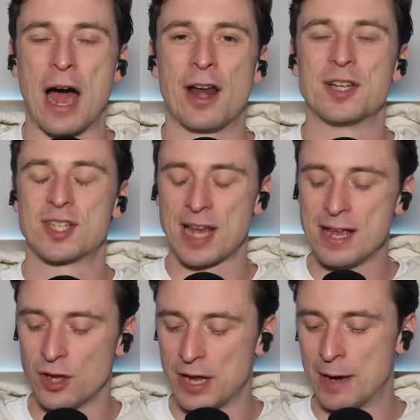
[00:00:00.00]
And I'd
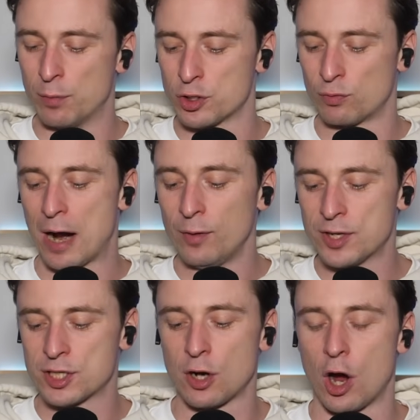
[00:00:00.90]
say that it was around
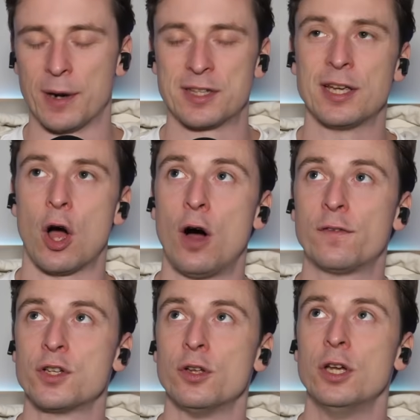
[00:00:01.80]
this time, I think
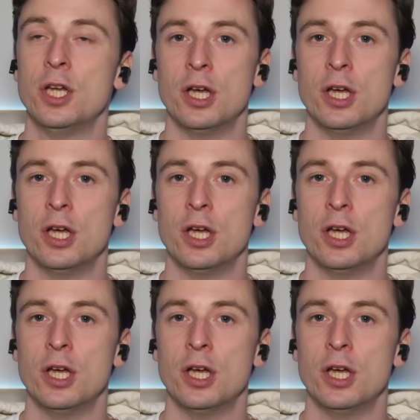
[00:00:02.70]
after